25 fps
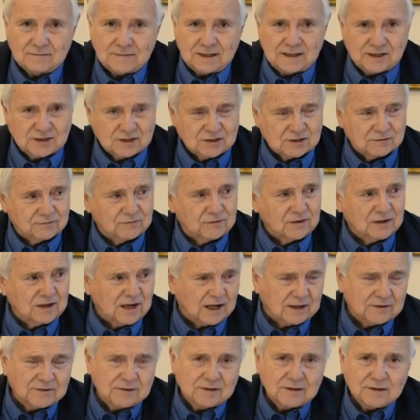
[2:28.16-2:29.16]
East of
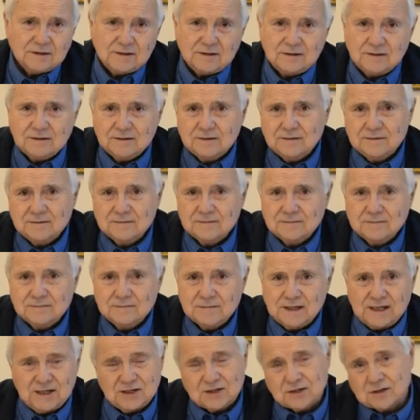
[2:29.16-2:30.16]
London?
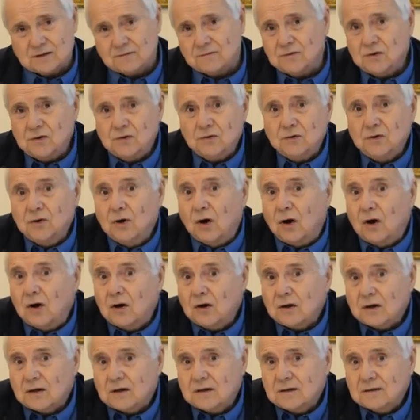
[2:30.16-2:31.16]
East of New
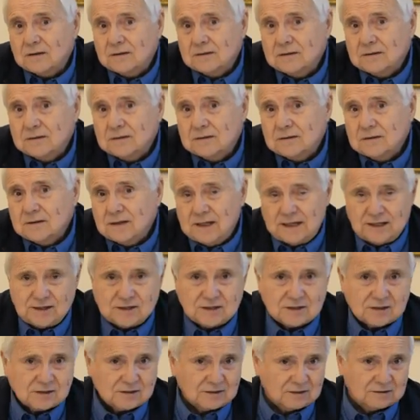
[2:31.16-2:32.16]
York?
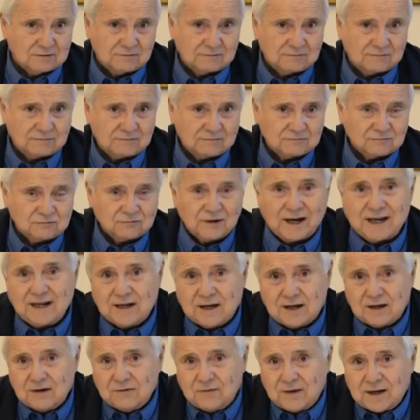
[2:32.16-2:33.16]
East of
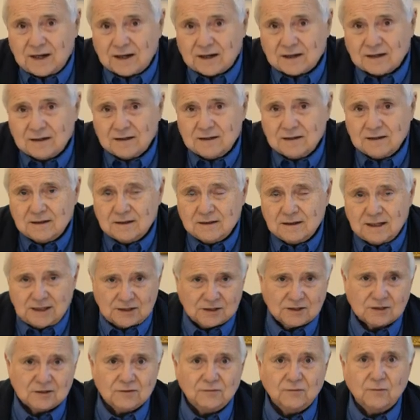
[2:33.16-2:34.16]
Reykjavik?
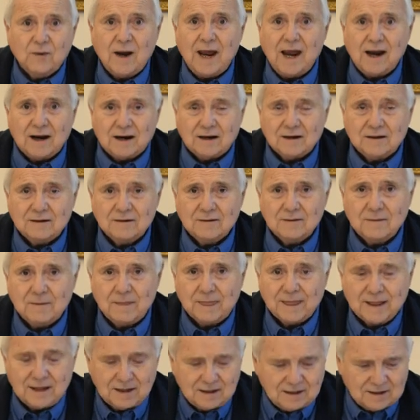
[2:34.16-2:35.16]
East of where?
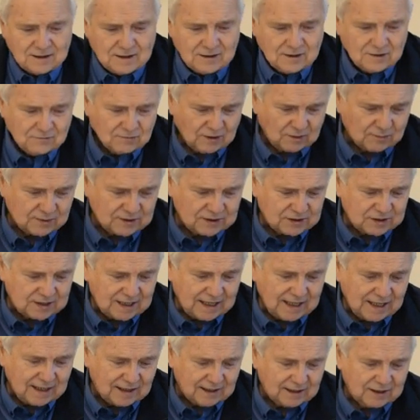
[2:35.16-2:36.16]
Well, we're
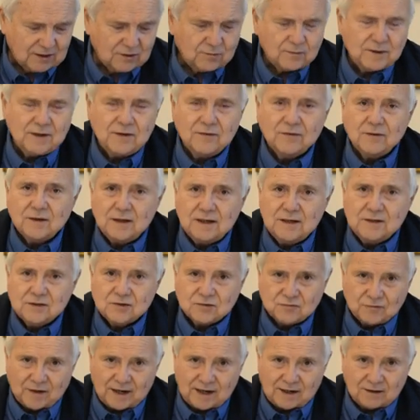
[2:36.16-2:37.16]
dealing with
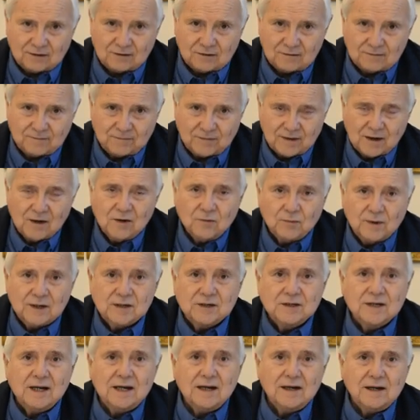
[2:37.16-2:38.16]
Israel. We're
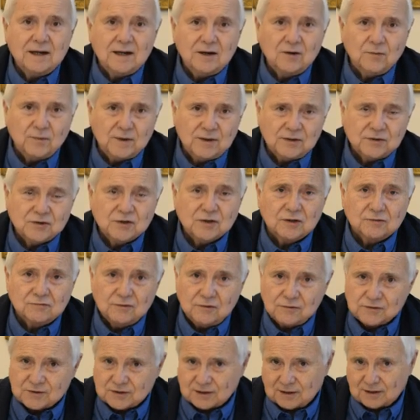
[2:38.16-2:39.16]
dealing with
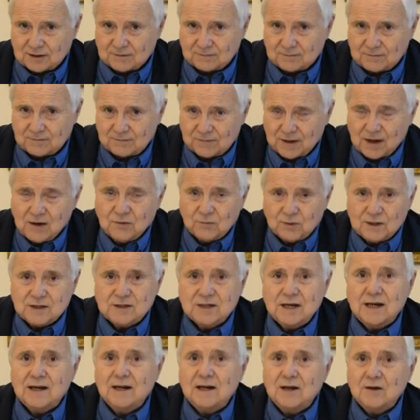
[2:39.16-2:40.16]
Jerusalem. We're
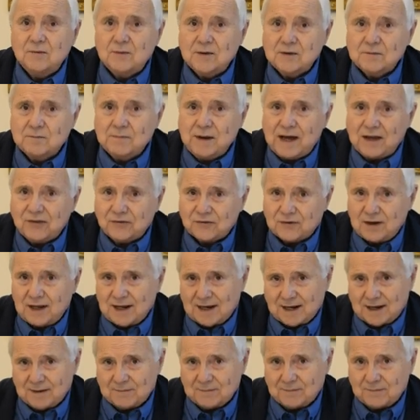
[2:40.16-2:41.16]
dealing with
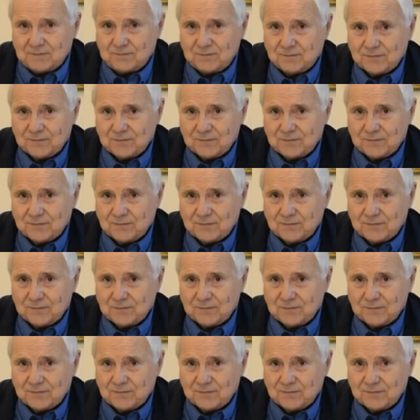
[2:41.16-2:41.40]
Bethlehem.